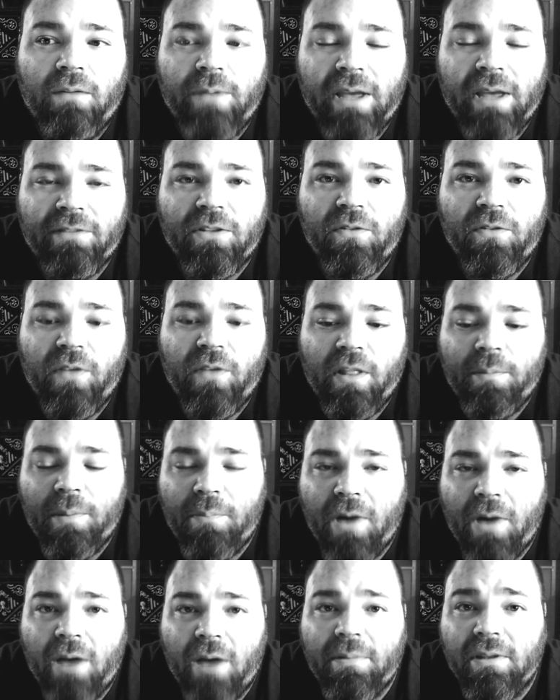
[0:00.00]
We have to develop
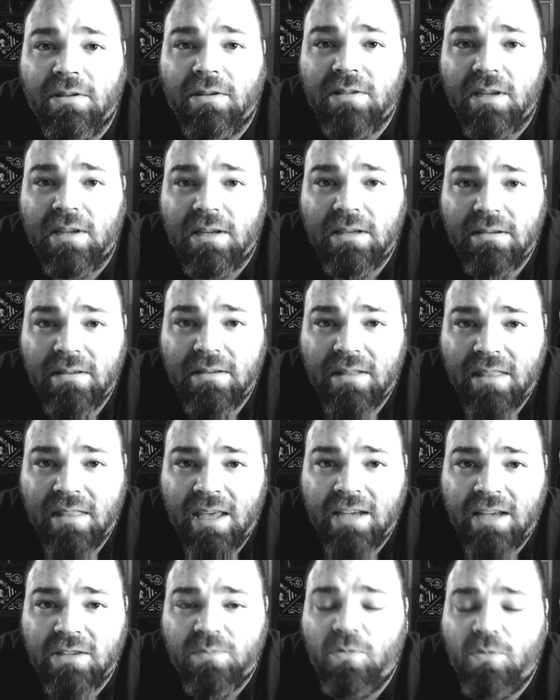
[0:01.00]
a populace that
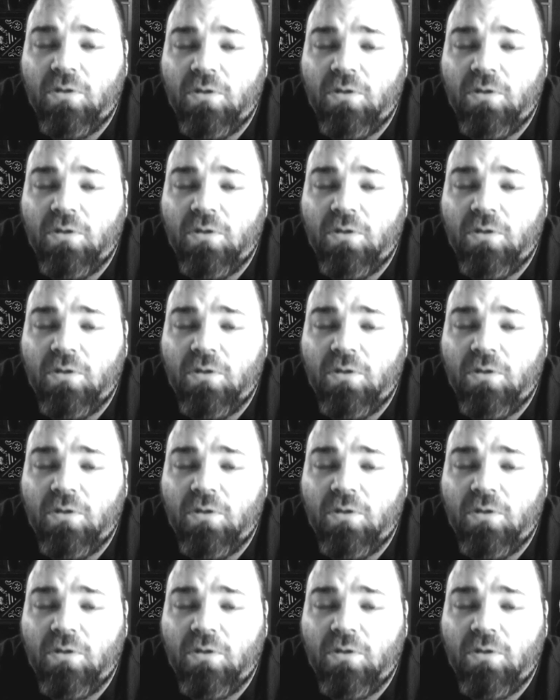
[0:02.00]
thinks